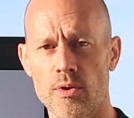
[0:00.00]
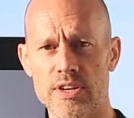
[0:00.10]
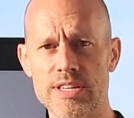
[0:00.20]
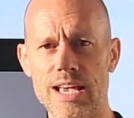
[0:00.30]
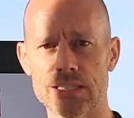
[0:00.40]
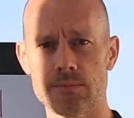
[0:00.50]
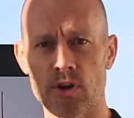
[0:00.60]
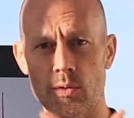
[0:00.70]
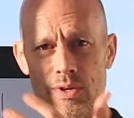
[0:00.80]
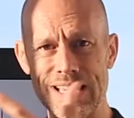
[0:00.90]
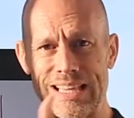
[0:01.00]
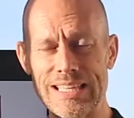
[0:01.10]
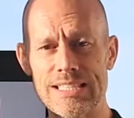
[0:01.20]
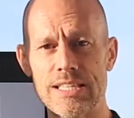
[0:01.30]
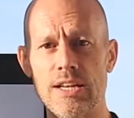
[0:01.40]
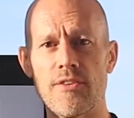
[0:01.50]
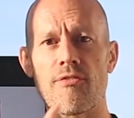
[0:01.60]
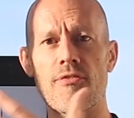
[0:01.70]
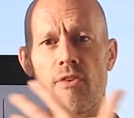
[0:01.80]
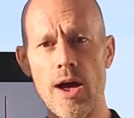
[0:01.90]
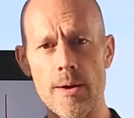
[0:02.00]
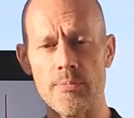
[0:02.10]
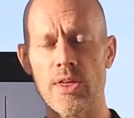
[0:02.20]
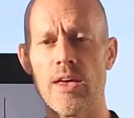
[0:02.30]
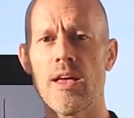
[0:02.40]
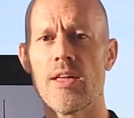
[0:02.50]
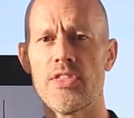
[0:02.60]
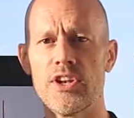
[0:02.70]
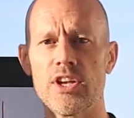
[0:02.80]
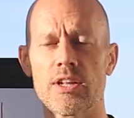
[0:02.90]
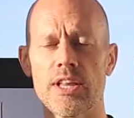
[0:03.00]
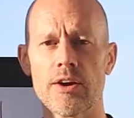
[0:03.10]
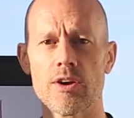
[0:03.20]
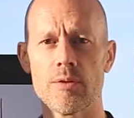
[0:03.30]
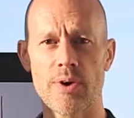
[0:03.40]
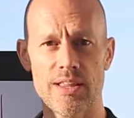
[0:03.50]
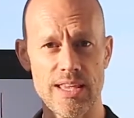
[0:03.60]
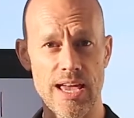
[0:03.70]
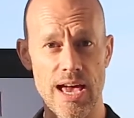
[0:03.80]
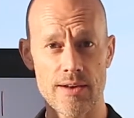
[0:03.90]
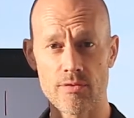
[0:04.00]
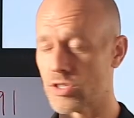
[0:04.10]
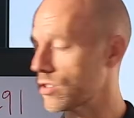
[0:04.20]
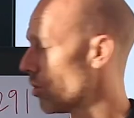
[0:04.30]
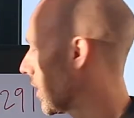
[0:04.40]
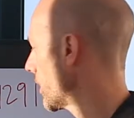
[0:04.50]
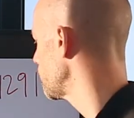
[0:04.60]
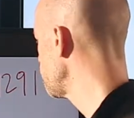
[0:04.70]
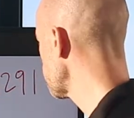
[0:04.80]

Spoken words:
where the testimony was elicited from the declarant by the adverse lawyer.